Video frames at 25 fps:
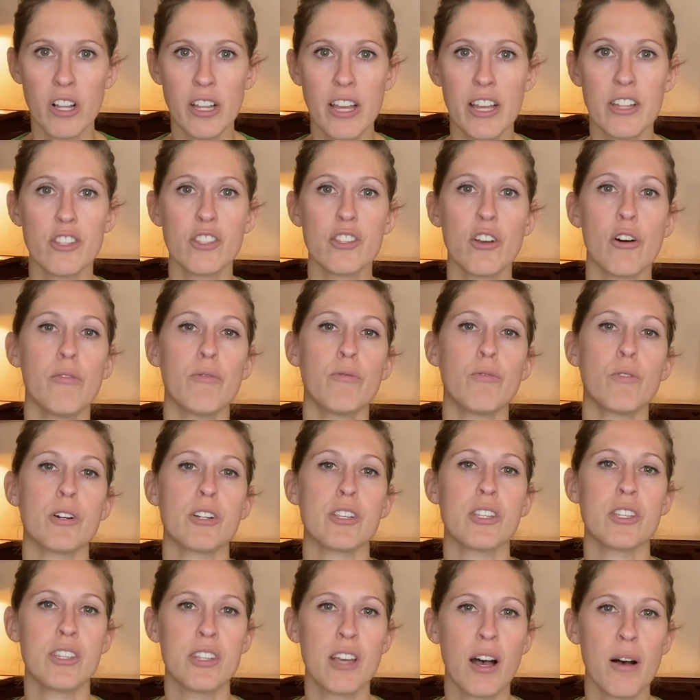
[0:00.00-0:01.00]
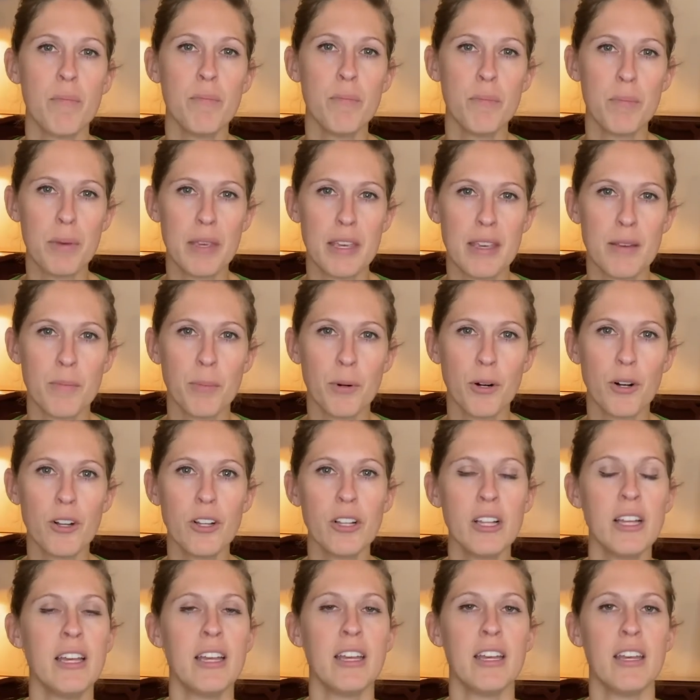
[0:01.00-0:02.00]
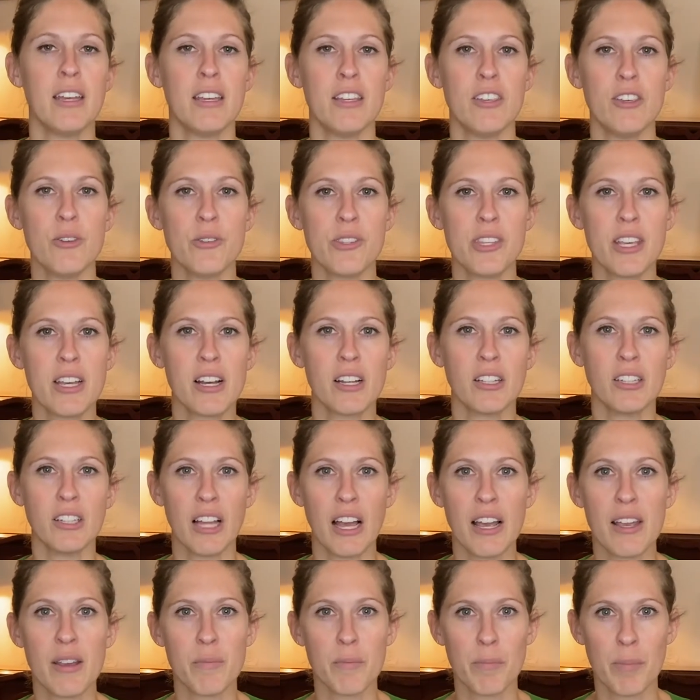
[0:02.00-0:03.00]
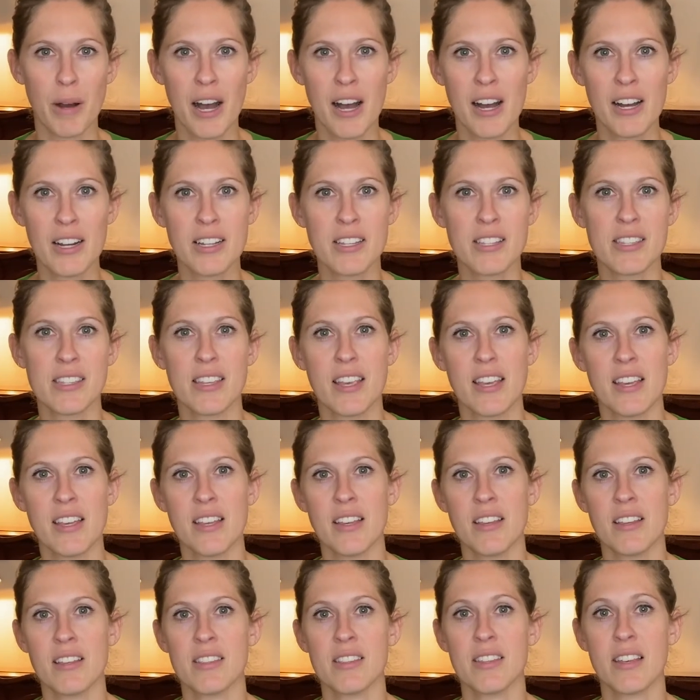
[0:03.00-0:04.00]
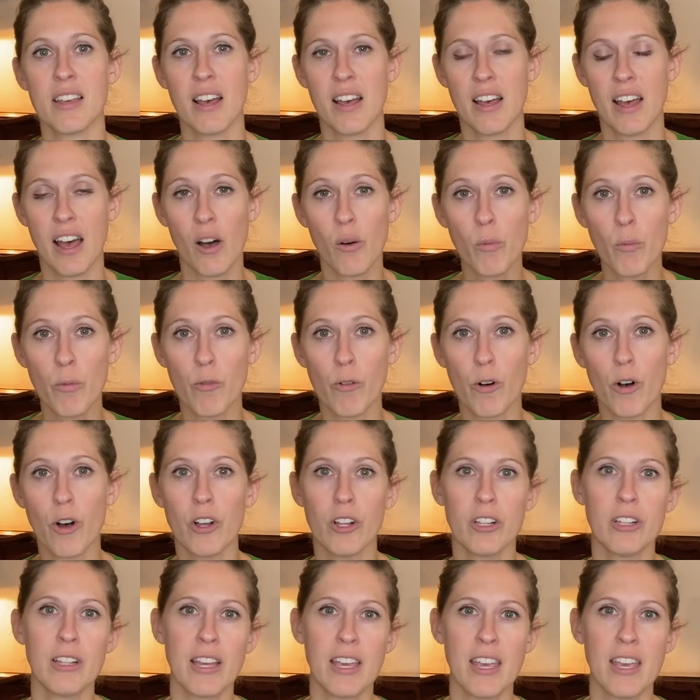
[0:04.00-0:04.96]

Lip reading: And so for some people, using a light box is helpful.